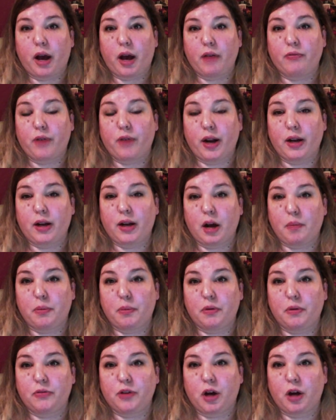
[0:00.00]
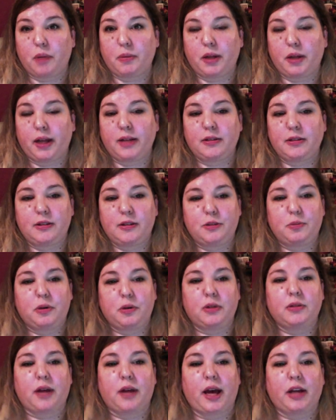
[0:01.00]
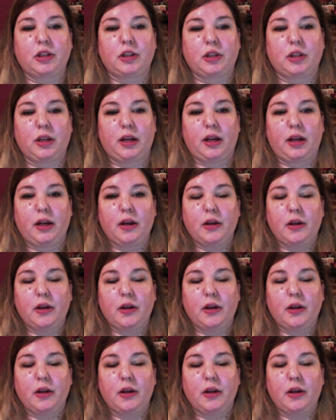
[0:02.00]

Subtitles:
I've read a couple of Tom Clancy's books. I actually